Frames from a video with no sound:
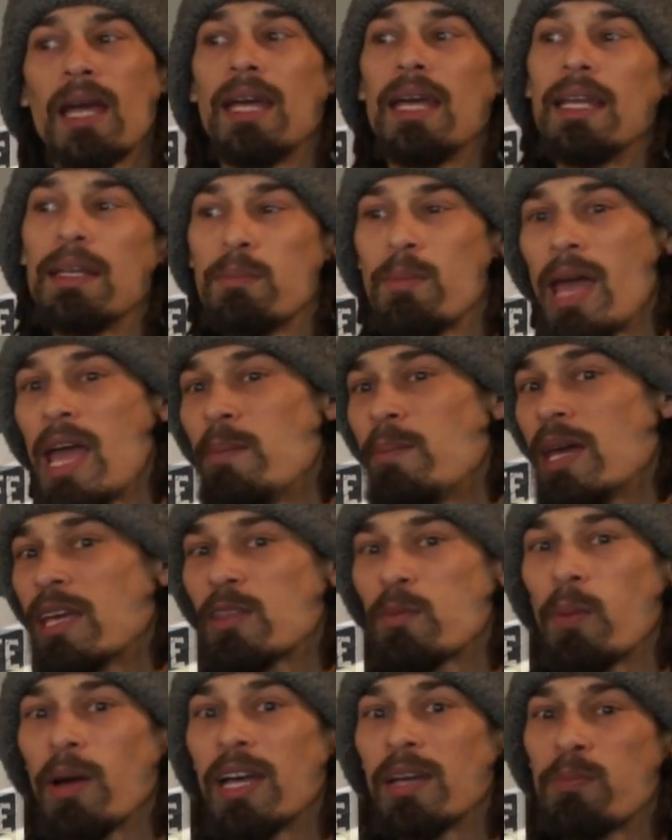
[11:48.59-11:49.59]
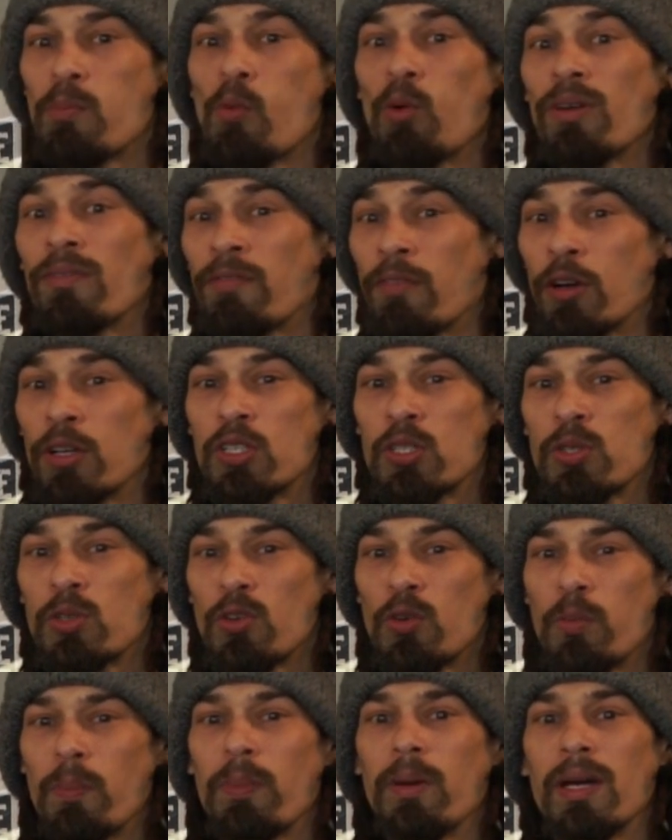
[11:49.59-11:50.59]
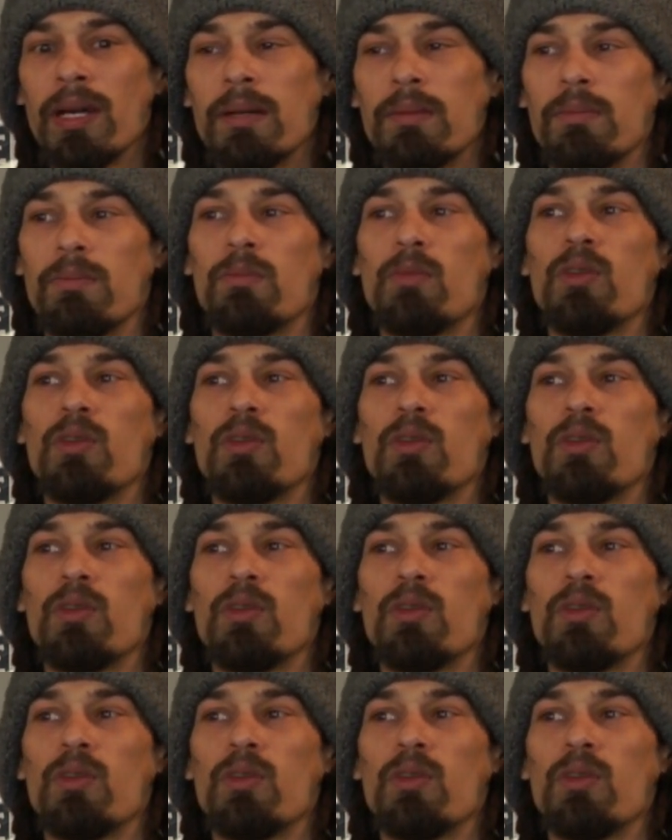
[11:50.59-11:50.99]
It may make the bike more versatile, but